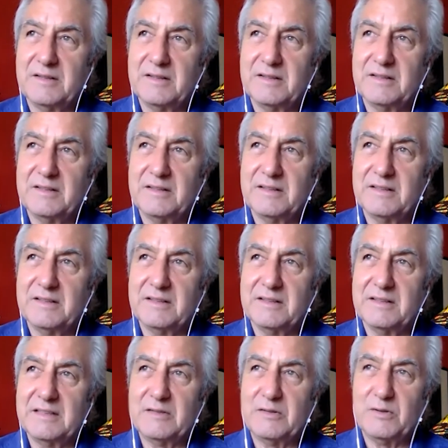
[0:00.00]
the
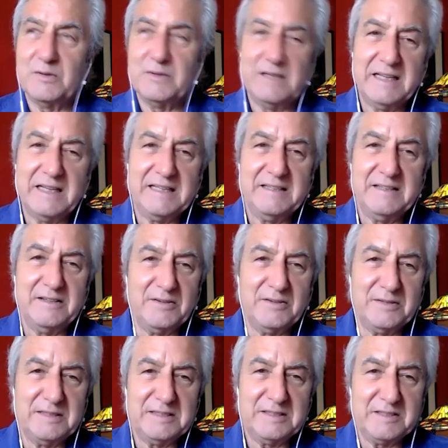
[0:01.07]
little old lady
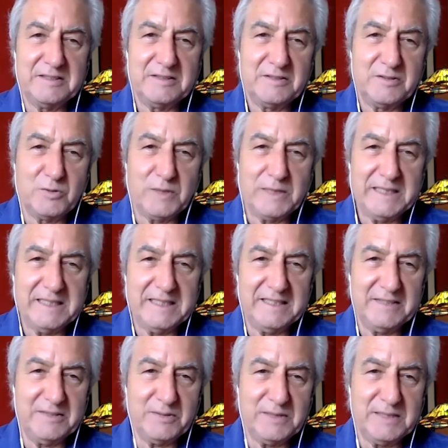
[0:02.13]
known as
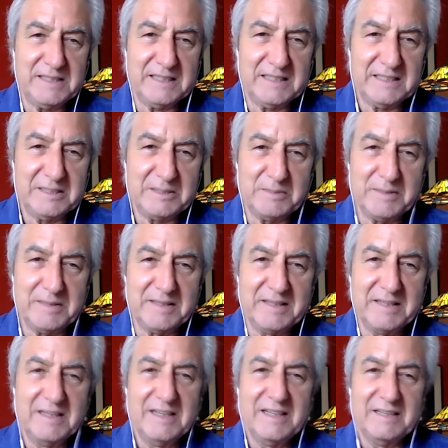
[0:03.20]
Queen Elizabeth,
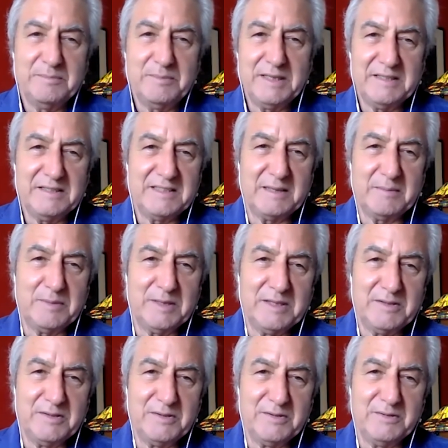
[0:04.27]
being somebody
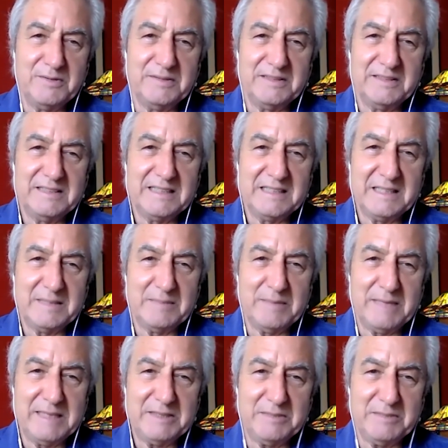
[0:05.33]
who is in the
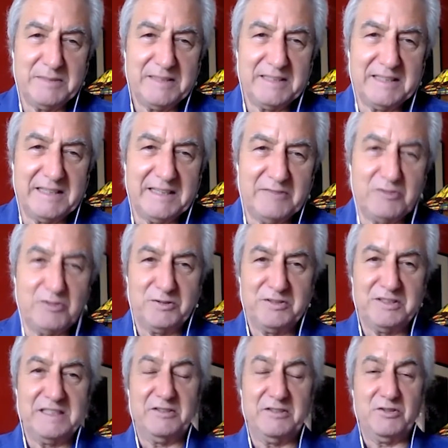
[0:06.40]
basement and then
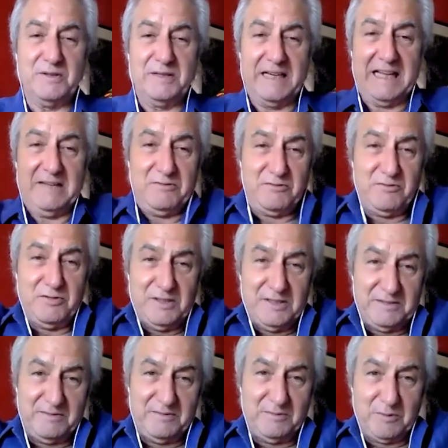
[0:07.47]
turns into an
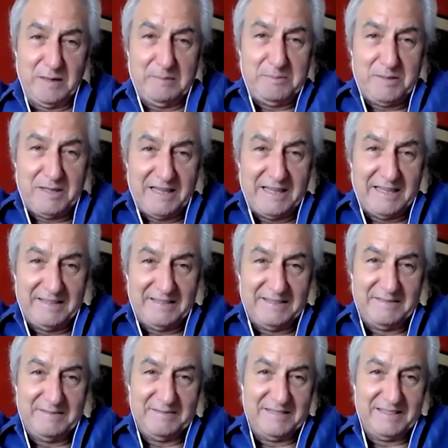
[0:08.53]
8-foot reptile,
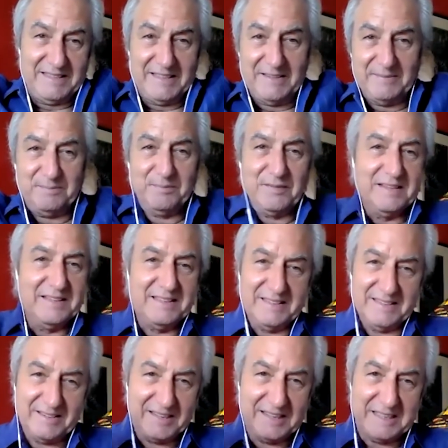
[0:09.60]
and no,
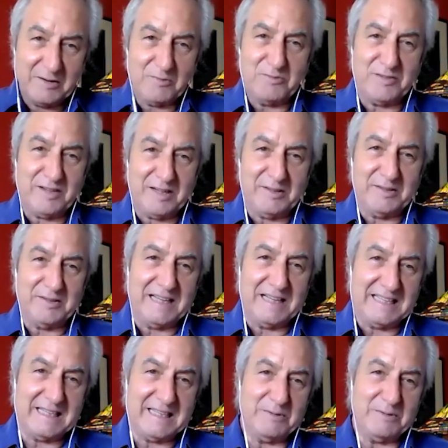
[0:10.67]
I don't follow that. That